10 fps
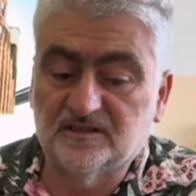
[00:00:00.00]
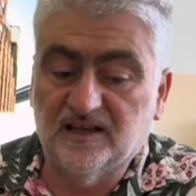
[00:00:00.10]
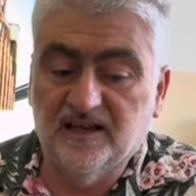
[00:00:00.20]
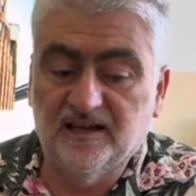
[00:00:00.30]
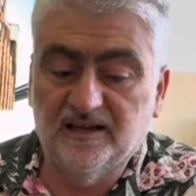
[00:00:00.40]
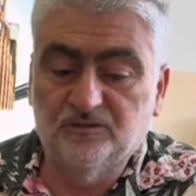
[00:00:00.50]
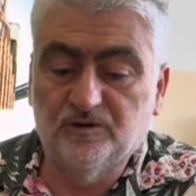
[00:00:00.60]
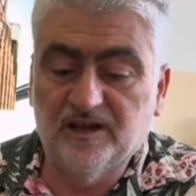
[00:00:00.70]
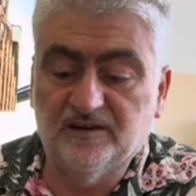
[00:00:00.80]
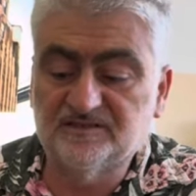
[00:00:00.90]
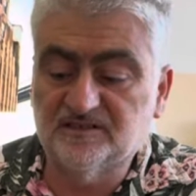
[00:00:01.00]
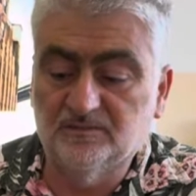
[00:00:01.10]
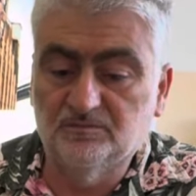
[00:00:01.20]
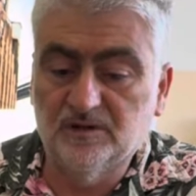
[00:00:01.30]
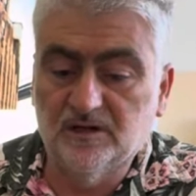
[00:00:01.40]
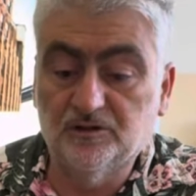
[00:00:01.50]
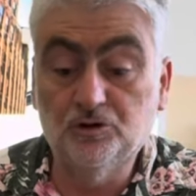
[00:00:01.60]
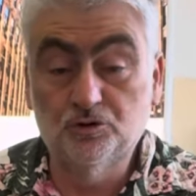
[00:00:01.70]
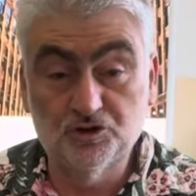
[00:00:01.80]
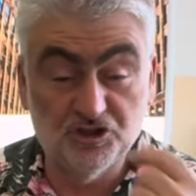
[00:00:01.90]
and we have some
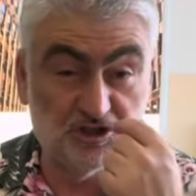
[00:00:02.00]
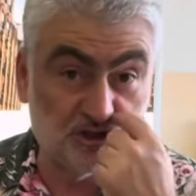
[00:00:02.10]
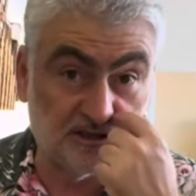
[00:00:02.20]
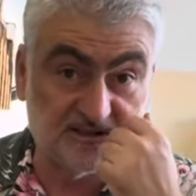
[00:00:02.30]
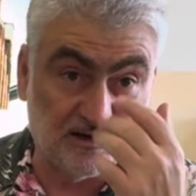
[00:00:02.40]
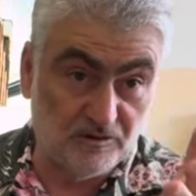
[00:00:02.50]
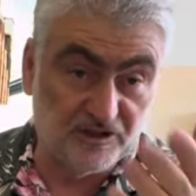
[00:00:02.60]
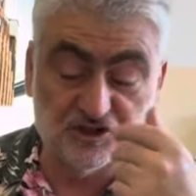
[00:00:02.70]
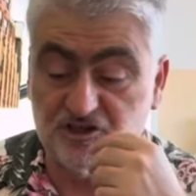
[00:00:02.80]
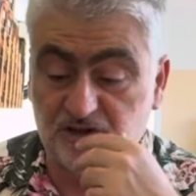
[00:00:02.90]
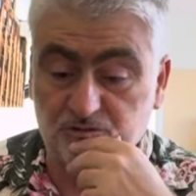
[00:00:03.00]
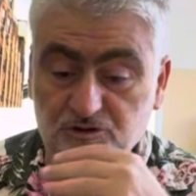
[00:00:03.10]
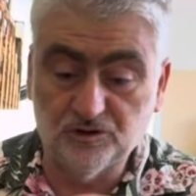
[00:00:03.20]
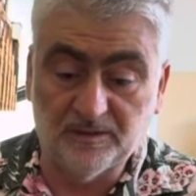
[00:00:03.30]
new G-Shocks I want to share with you.